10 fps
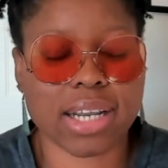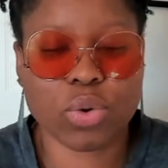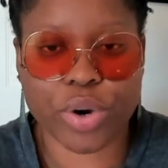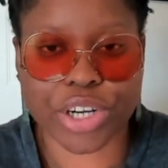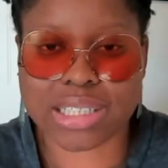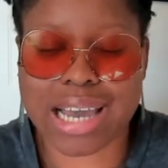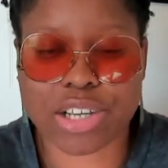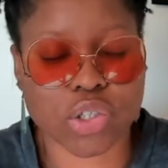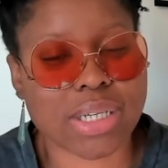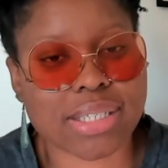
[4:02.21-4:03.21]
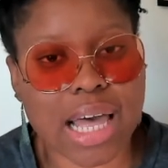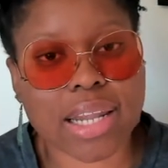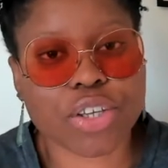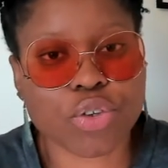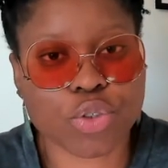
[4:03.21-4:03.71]
in order to actually sell
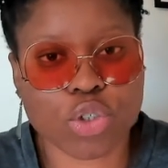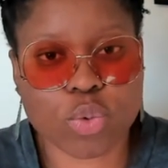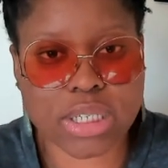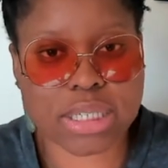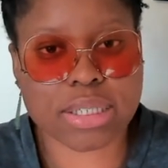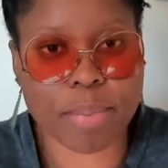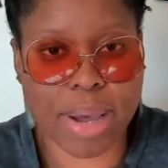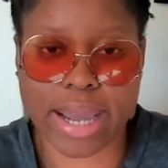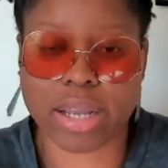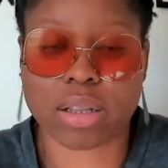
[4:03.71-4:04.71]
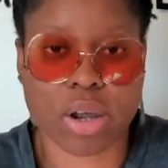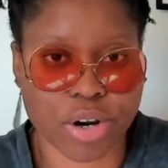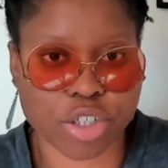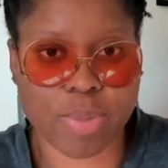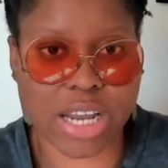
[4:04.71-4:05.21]
it you do need to buy
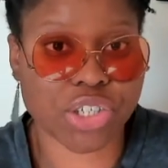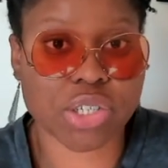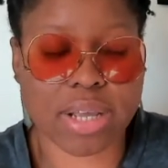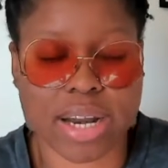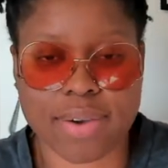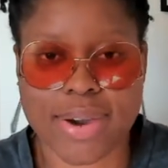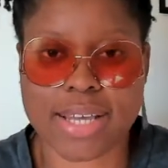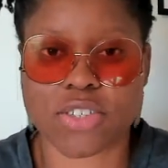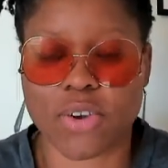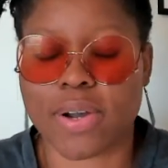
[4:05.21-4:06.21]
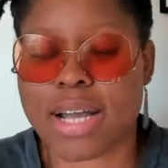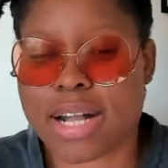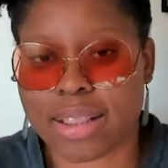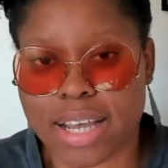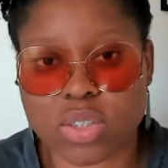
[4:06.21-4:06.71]
large batches anyway. So
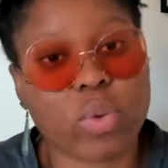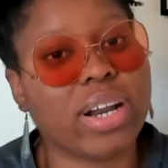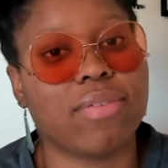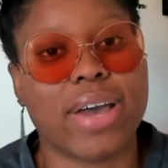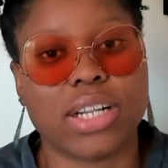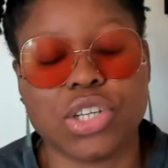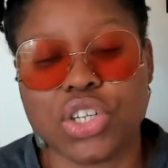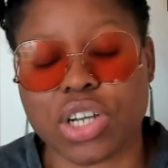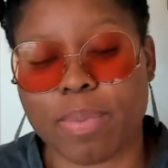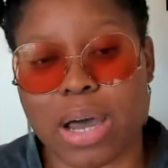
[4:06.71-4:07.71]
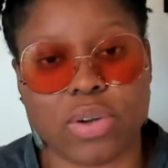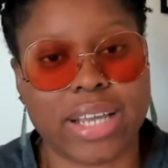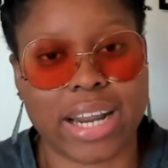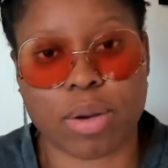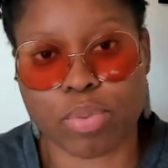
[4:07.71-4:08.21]
that's one advantage about
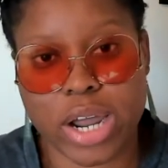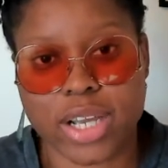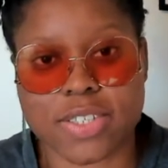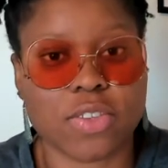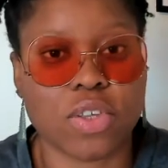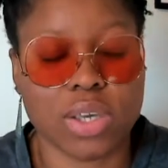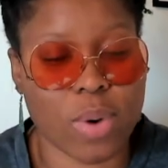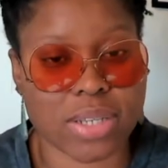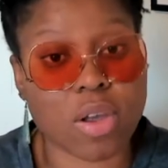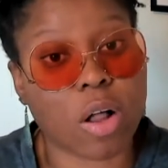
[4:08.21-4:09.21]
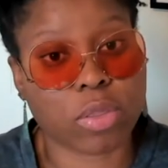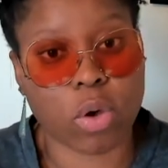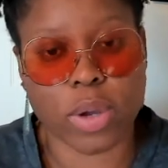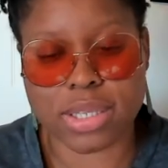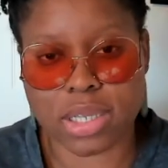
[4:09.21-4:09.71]
getting products in the US,
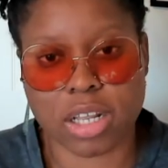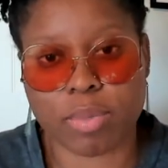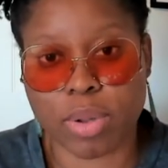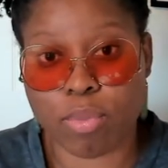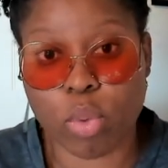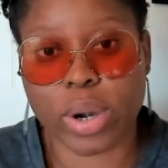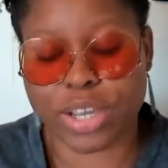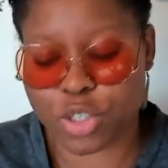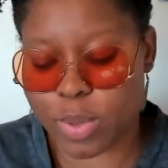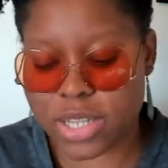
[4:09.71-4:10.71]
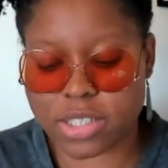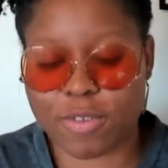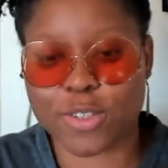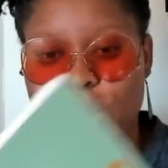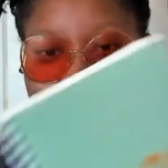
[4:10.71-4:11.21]
although it's a little bit more
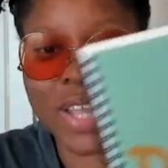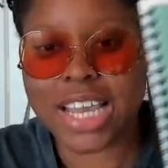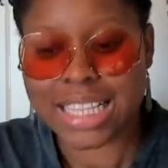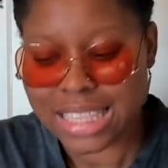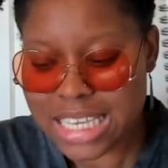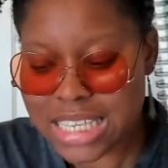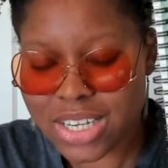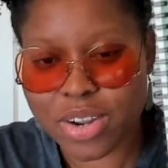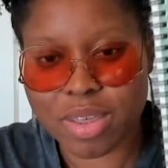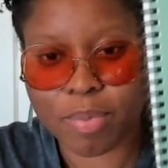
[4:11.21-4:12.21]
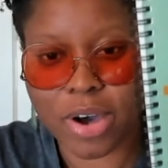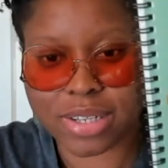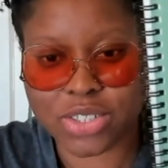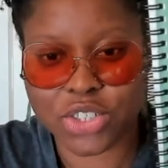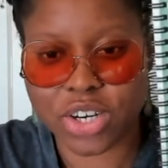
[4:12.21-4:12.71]
expensive. So these are the
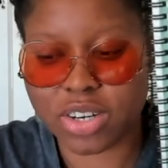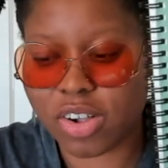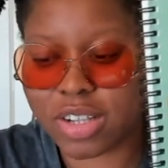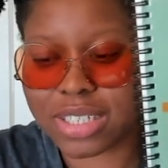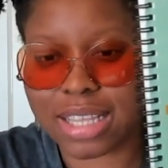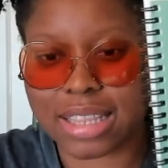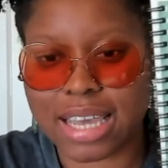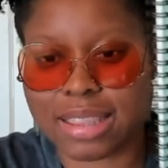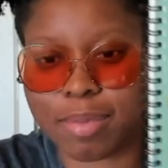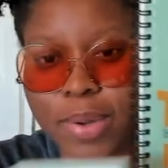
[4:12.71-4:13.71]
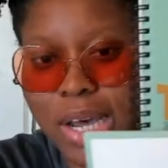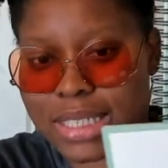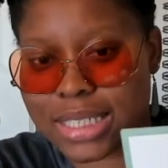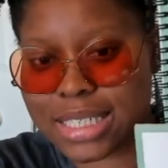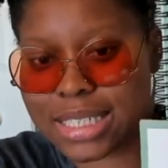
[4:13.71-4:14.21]
boss journals, and then the
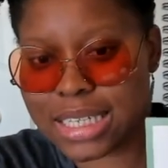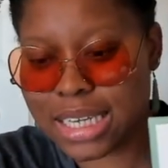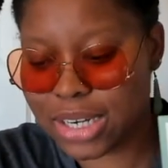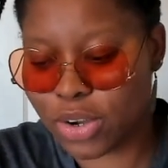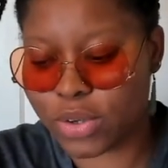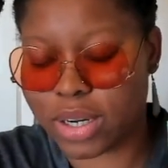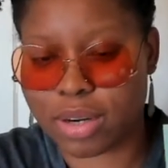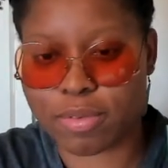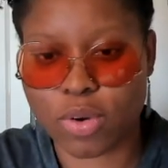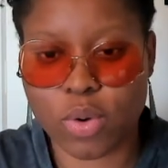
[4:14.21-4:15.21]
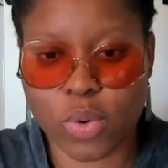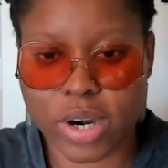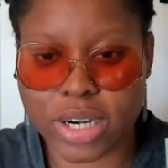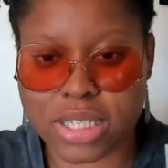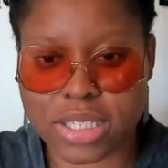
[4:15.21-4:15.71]
boss sticky note, and of
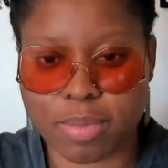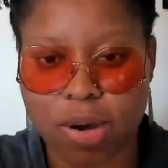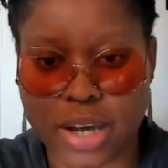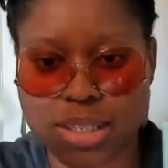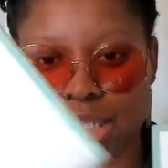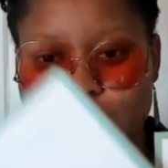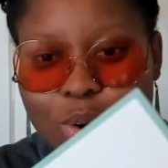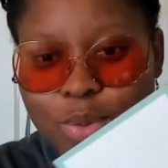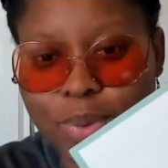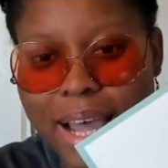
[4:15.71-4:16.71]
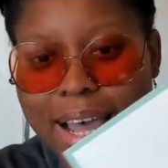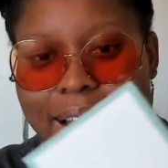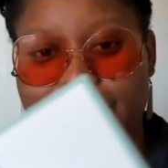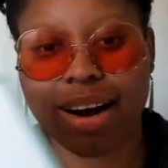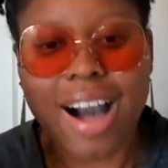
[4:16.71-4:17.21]
course the boss notepad.